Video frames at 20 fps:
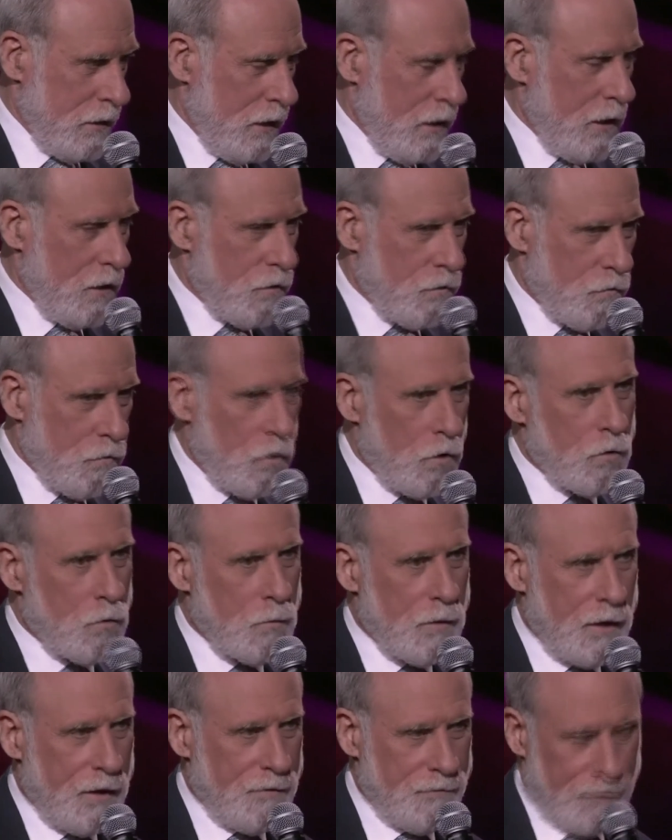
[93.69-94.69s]
It has
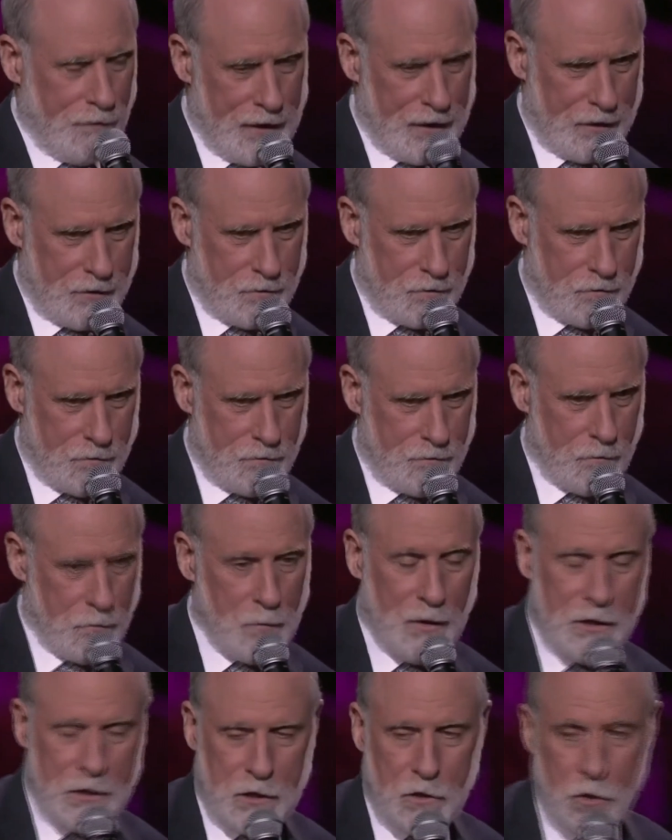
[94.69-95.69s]
grown by a factor of
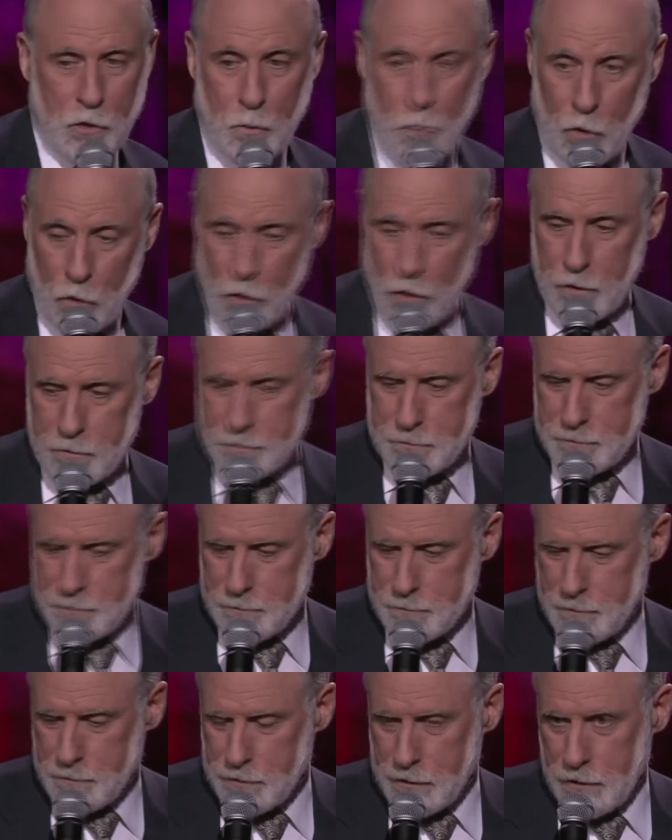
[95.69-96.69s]
a million or more
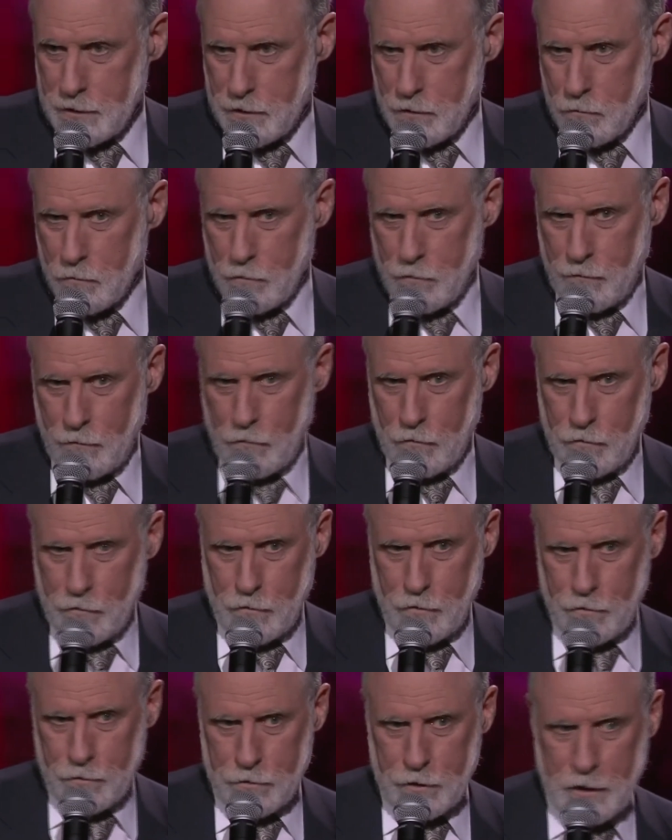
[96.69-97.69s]
since it was
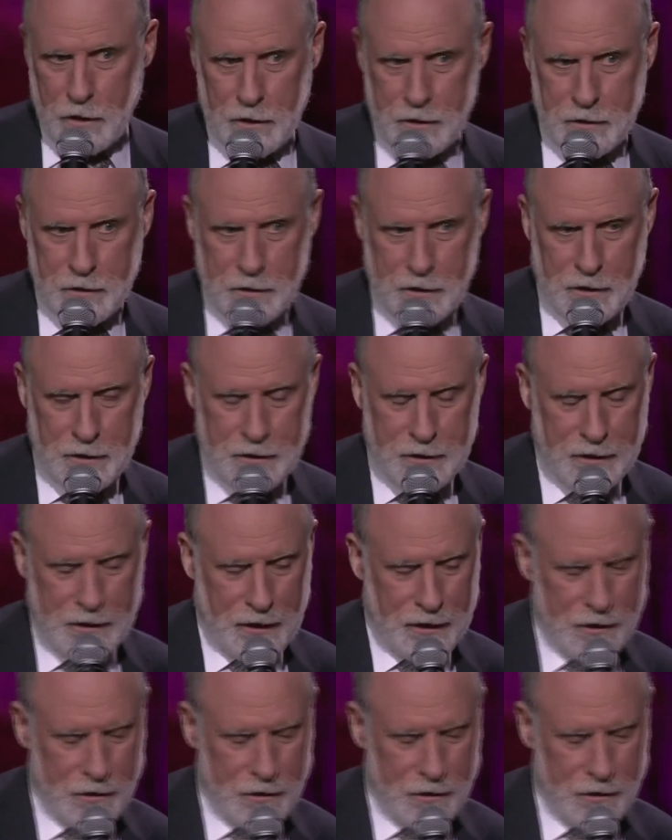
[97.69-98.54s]
first turned on in nineteen